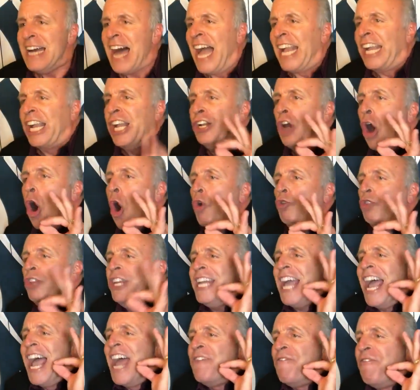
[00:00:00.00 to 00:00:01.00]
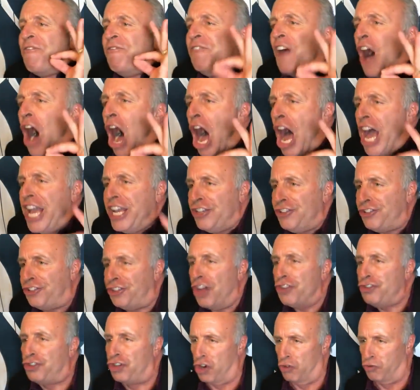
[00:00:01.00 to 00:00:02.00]
I can only
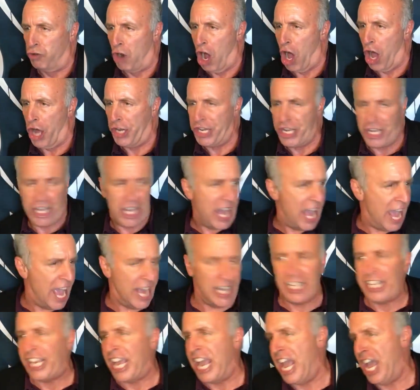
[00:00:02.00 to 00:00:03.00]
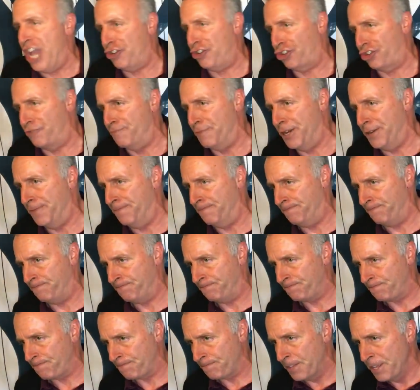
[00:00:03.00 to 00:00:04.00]
advise Girardi and
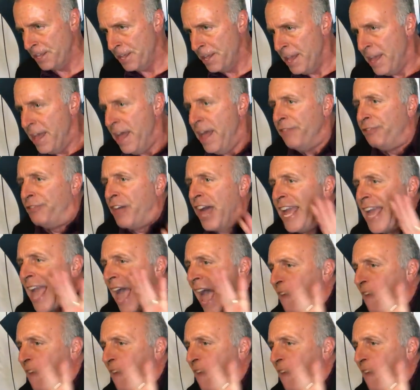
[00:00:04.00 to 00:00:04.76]
Cashman. They